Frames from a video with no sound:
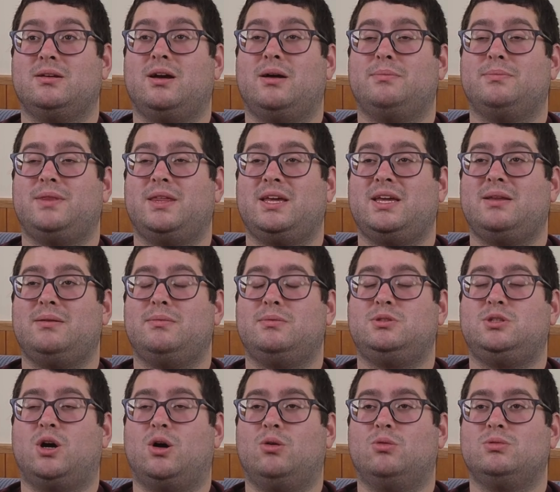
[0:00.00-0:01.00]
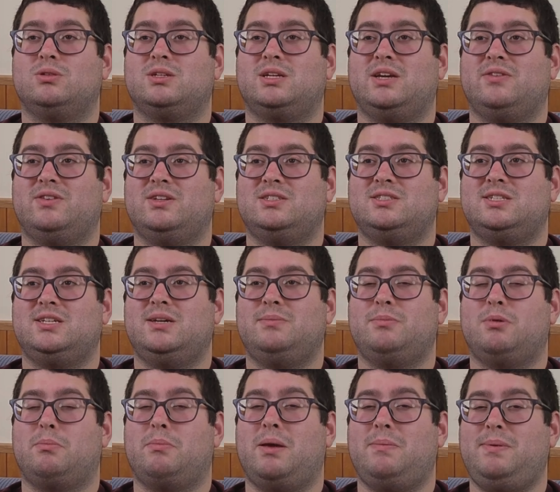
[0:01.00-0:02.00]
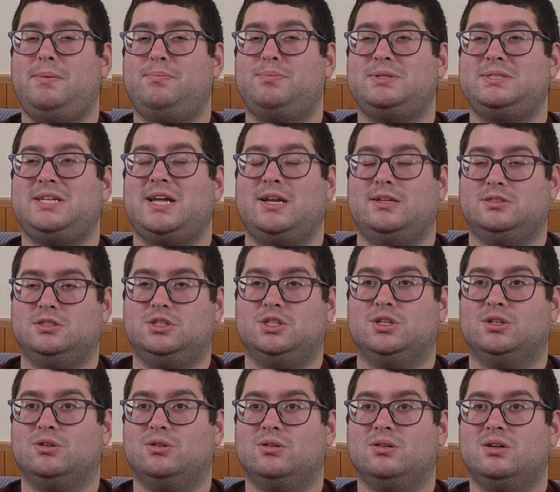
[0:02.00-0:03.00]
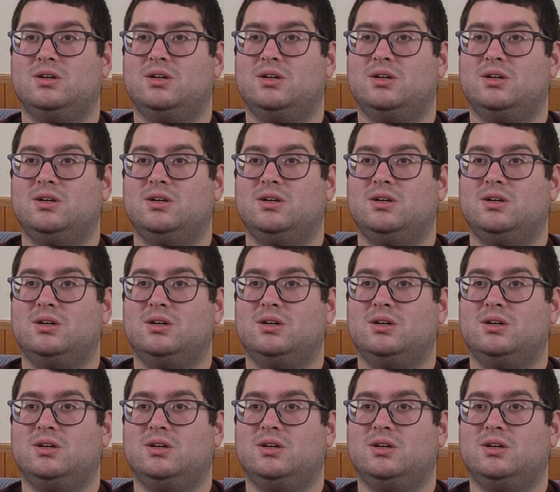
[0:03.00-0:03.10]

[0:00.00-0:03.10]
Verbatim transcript: I'm thinking don't give in to him, but maybe pretend to.